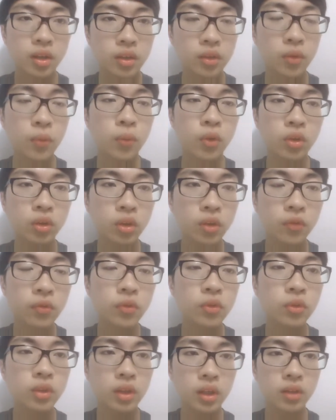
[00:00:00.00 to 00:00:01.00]
the
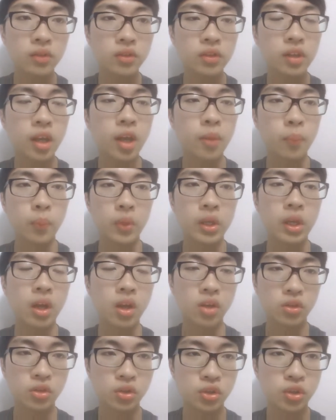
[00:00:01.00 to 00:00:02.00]
wonderful things can be
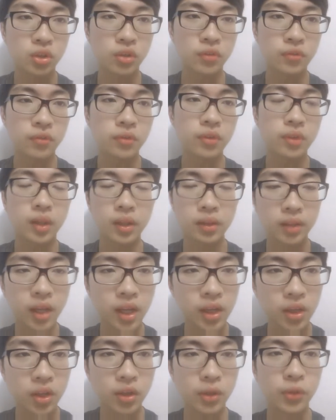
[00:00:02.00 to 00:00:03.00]
achieved.
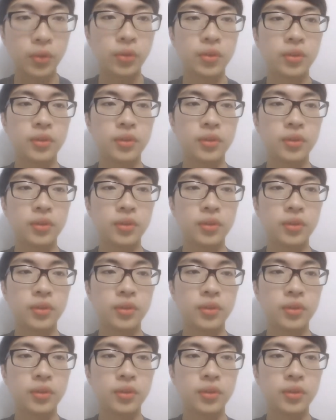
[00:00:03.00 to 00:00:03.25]
Thank you.